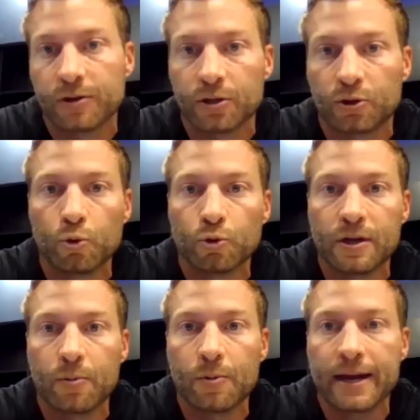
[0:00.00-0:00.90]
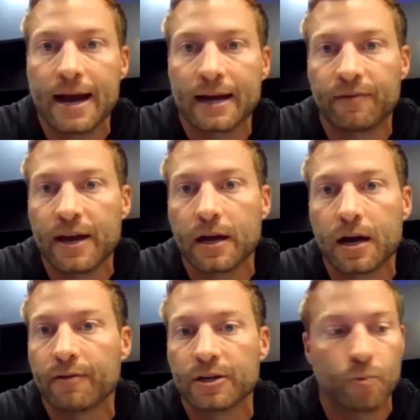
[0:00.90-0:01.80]
with the tools that we can activate
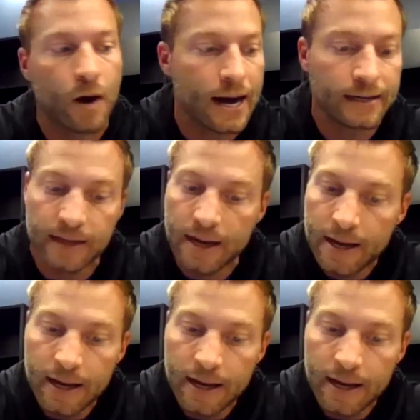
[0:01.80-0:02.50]
coverage wise,